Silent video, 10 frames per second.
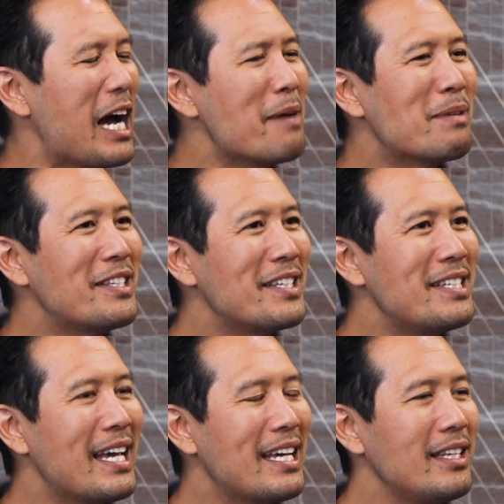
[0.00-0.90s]
I mean, is
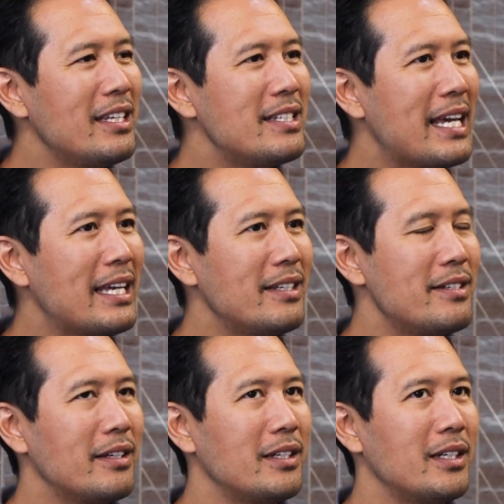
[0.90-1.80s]
that
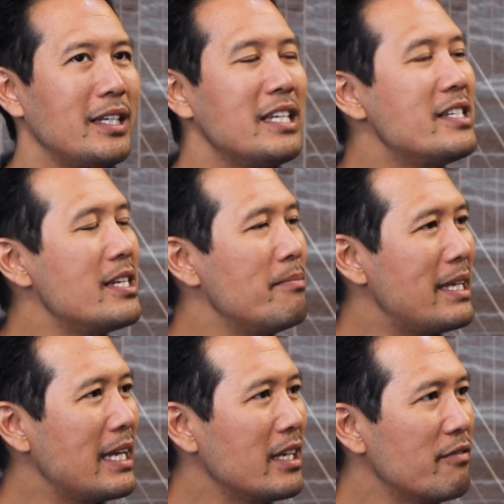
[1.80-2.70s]

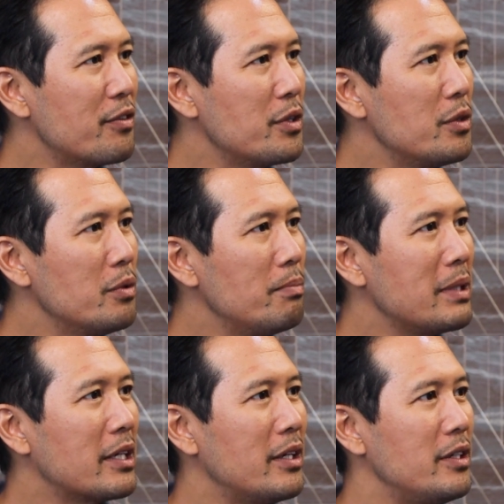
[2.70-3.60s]
intimidating for you
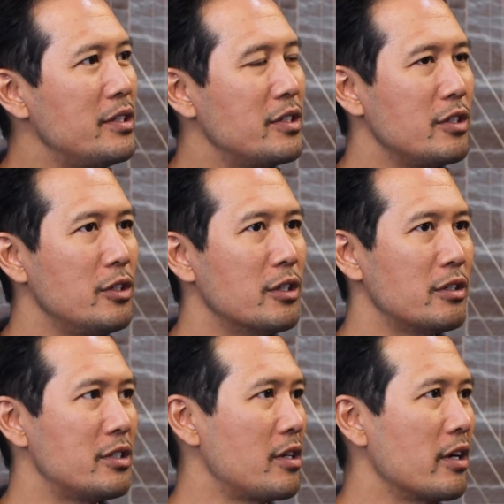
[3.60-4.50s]
because you're
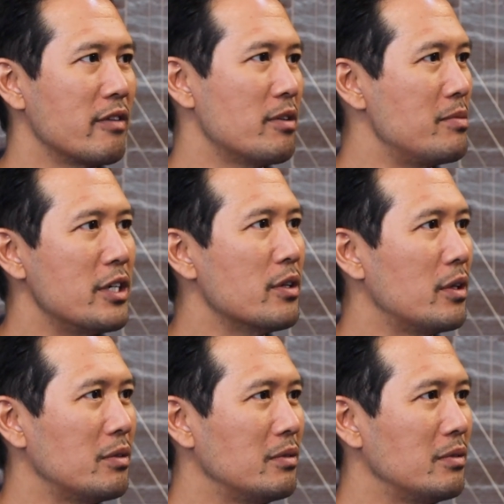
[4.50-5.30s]
starting from zero?